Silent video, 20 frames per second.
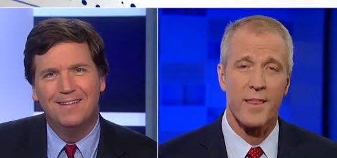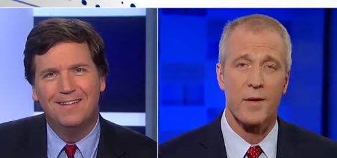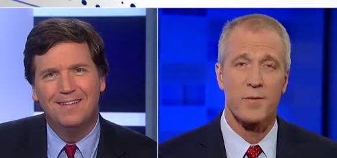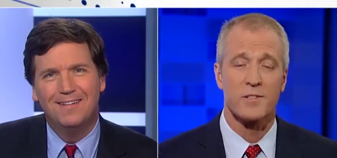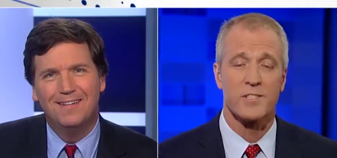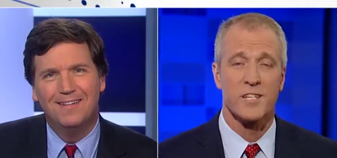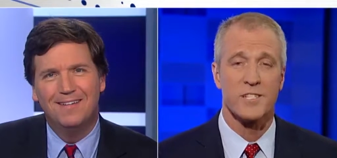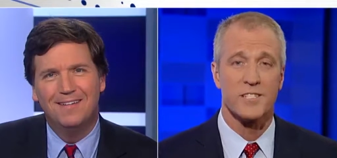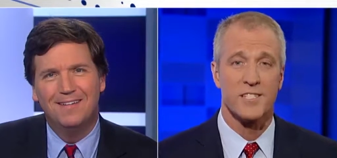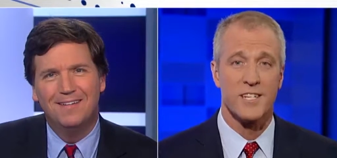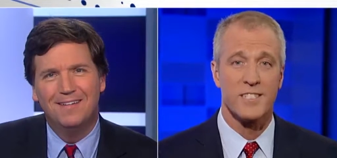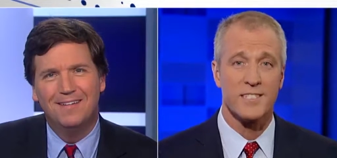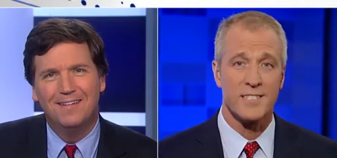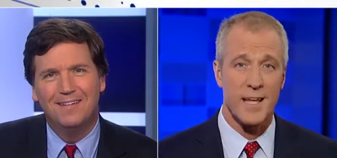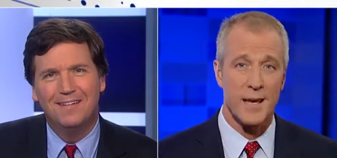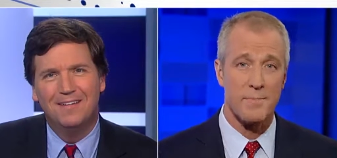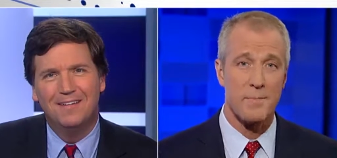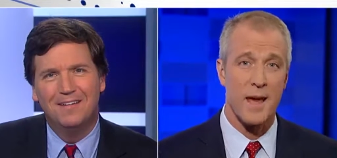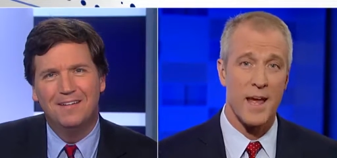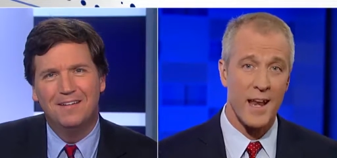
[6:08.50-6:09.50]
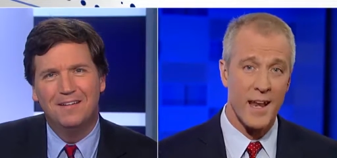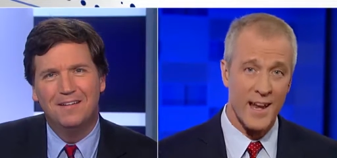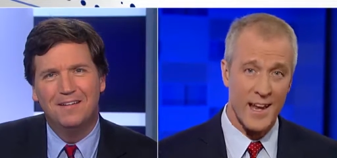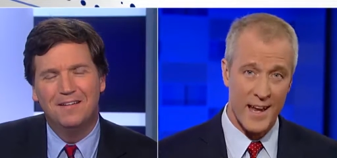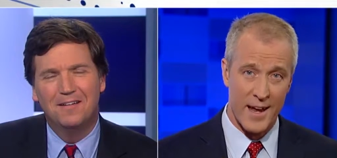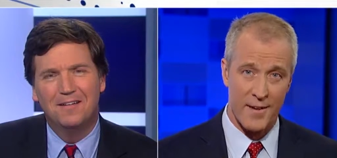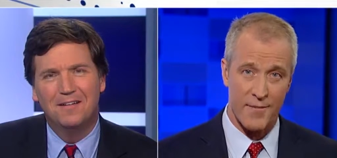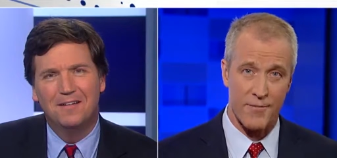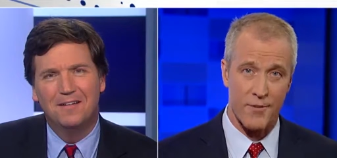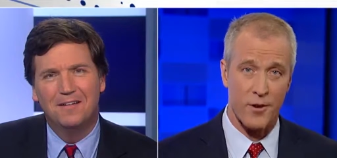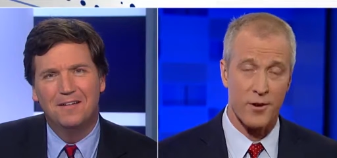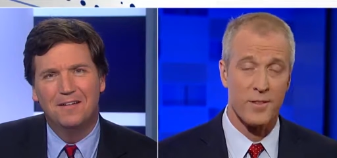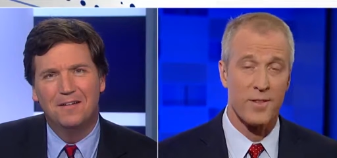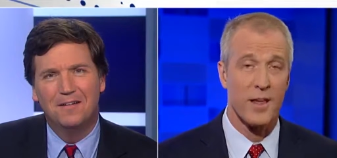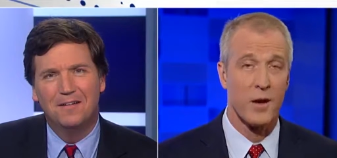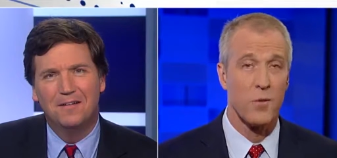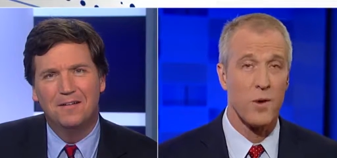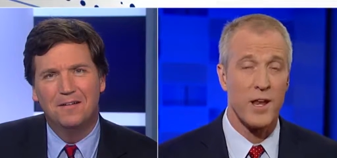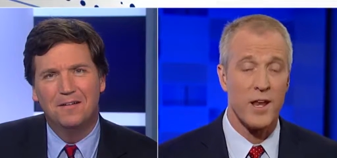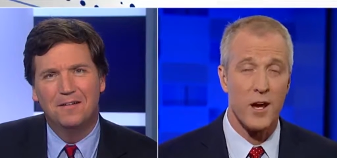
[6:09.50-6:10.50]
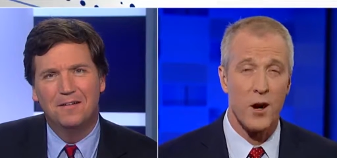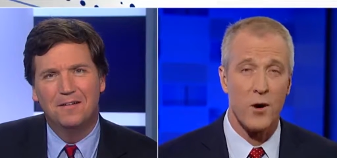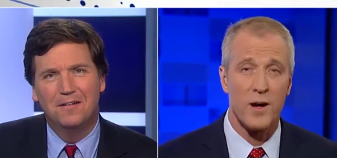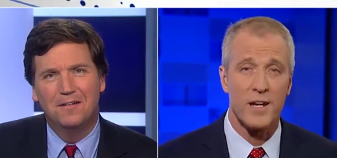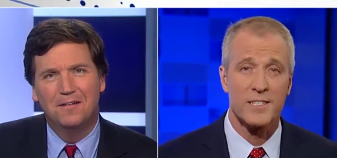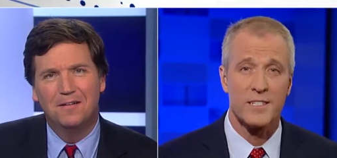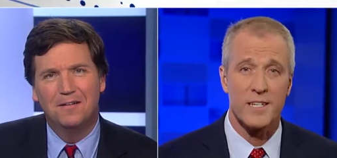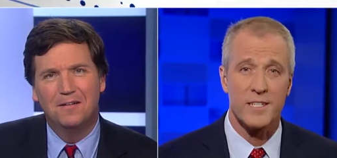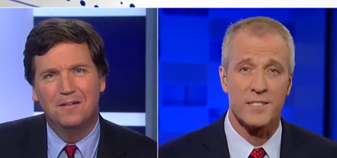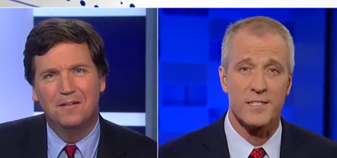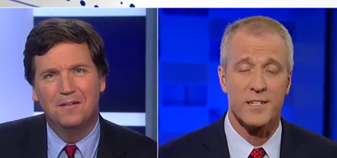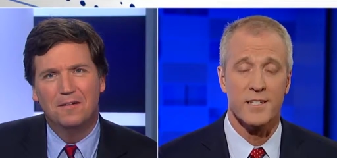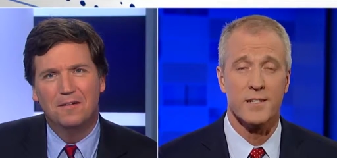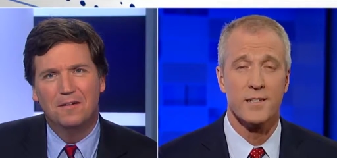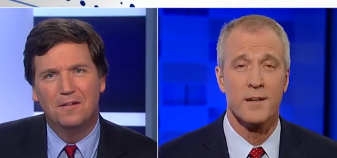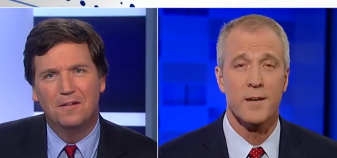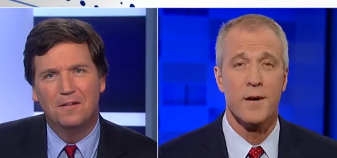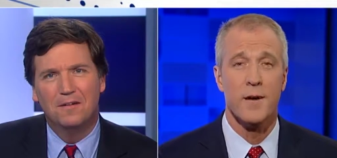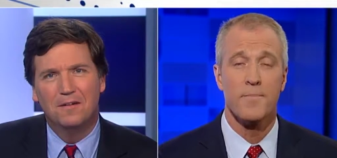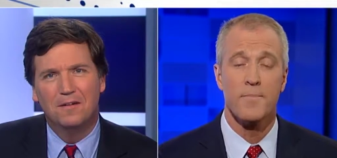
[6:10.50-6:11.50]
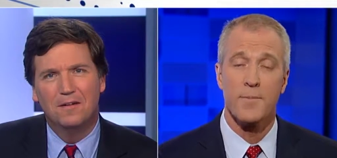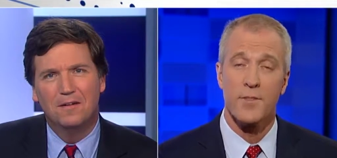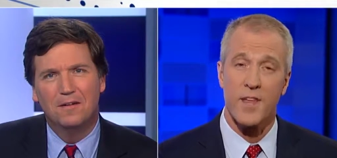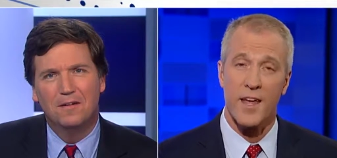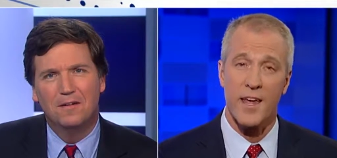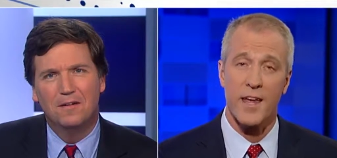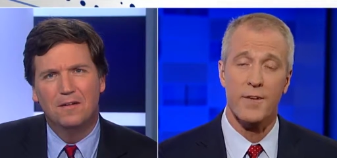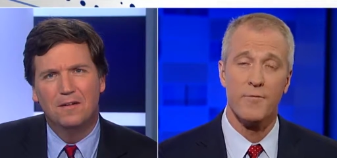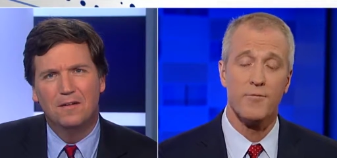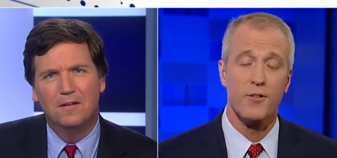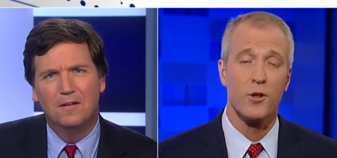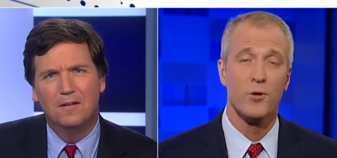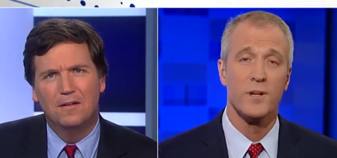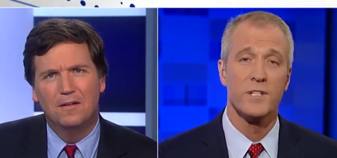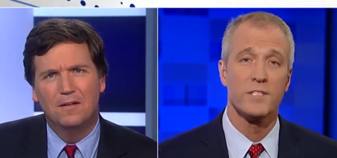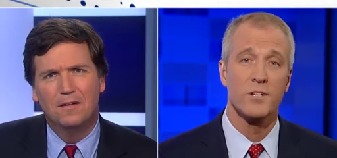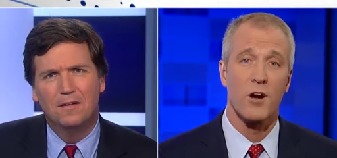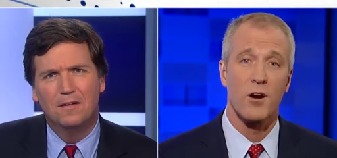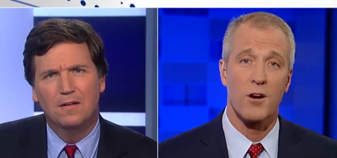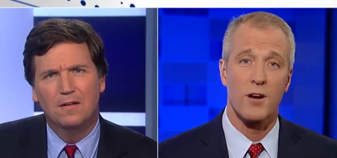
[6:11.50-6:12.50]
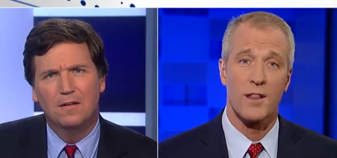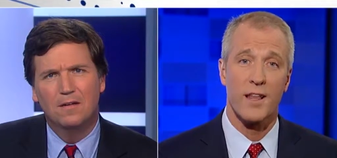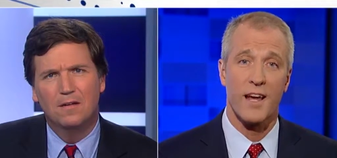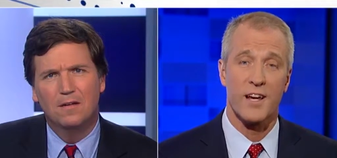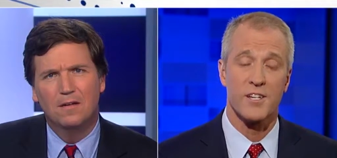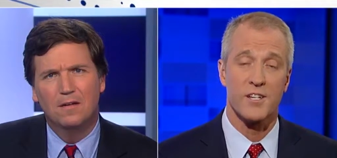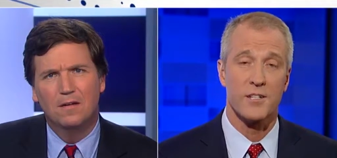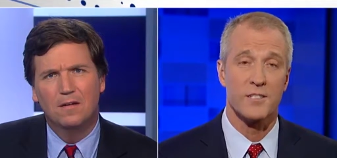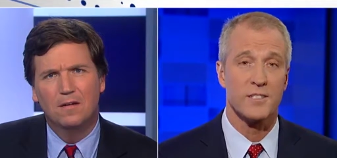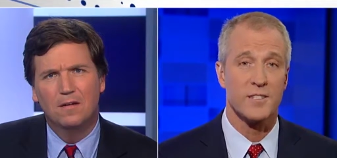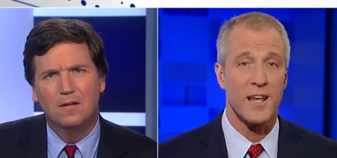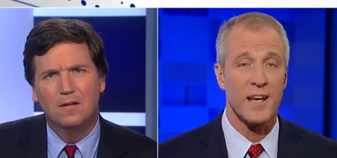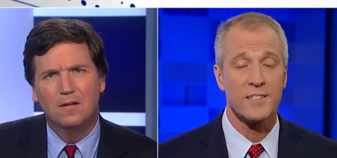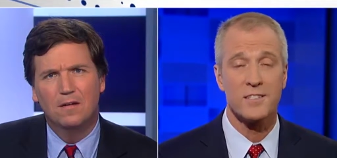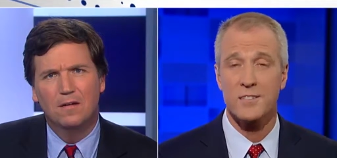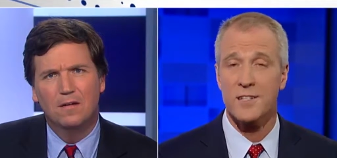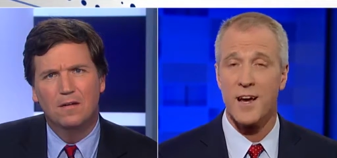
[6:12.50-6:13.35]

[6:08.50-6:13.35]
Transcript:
Speaker 1: there was a systematic effort that we know existed to influence our elections. That's